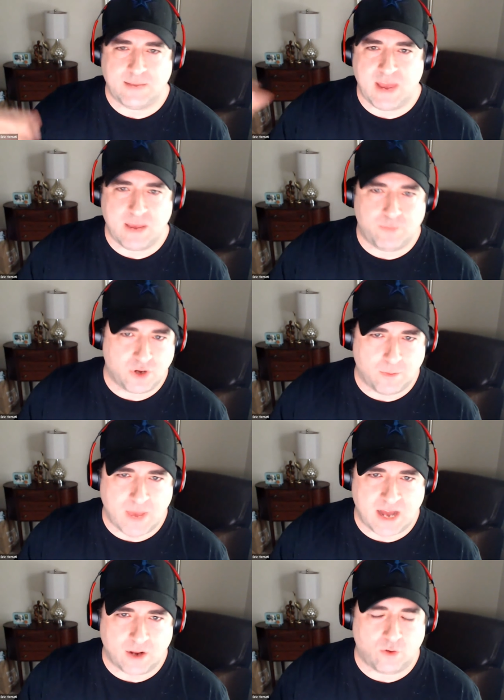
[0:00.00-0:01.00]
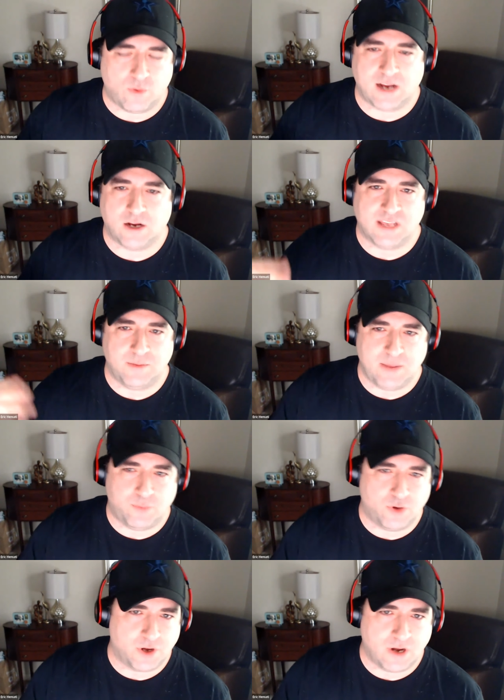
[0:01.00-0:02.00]
They may pull your medical records, they may
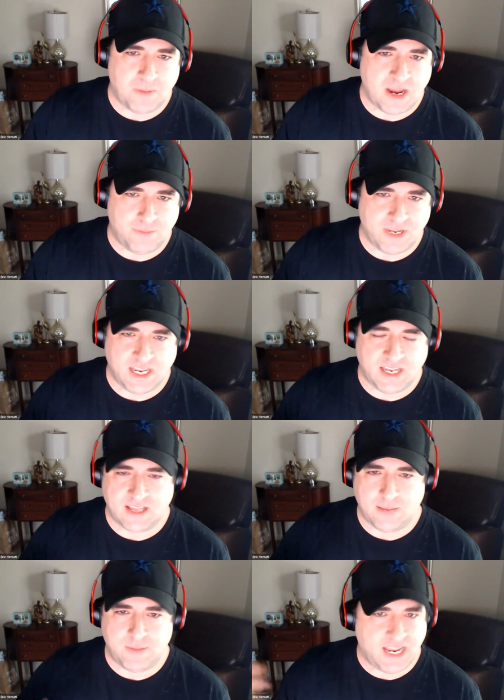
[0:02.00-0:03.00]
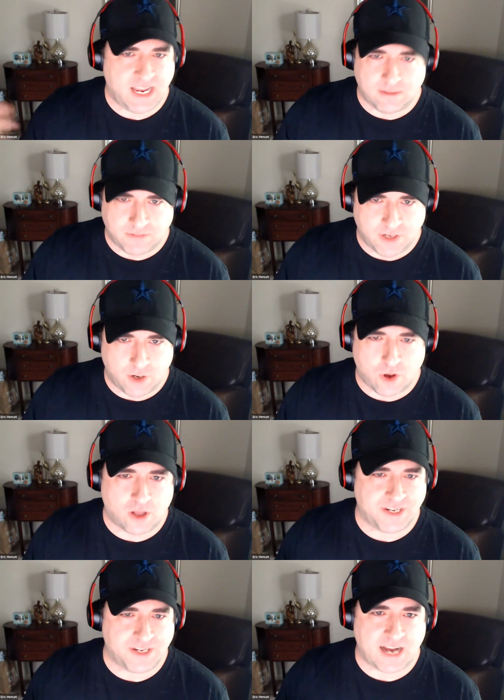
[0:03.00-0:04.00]
pull your MIB, they may you know
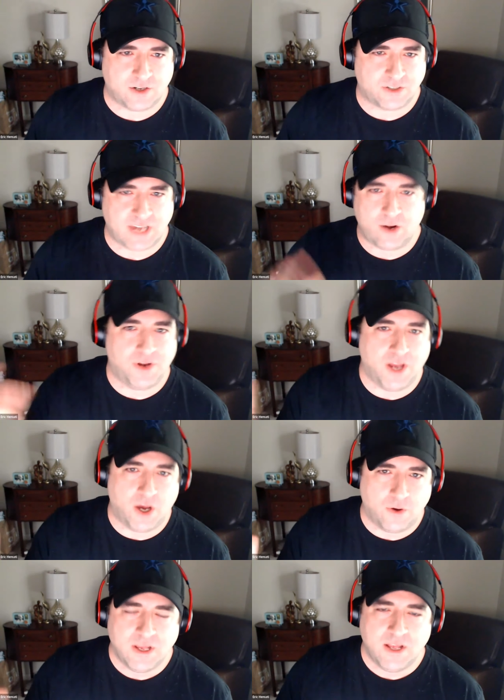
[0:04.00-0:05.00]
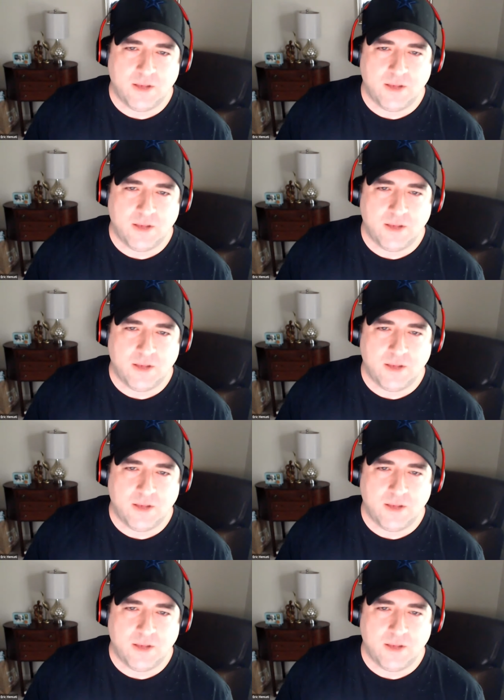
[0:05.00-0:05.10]
call a doctor. I don't know.